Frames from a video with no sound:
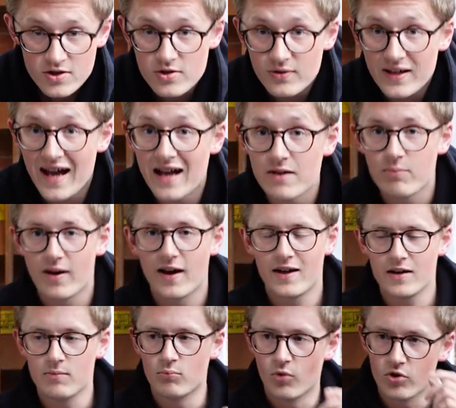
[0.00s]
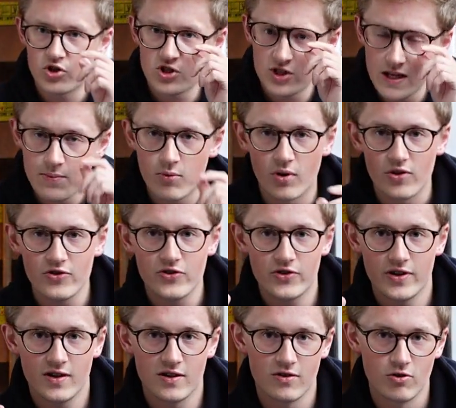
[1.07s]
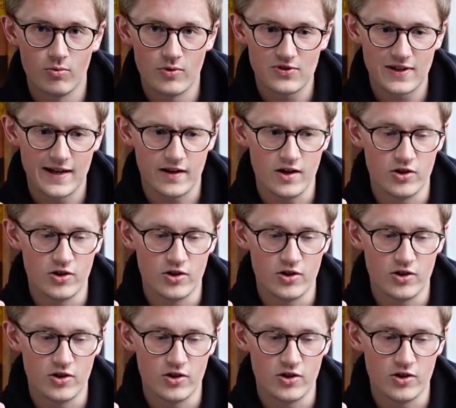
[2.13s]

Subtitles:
You can buy much cheaper ones that are almost like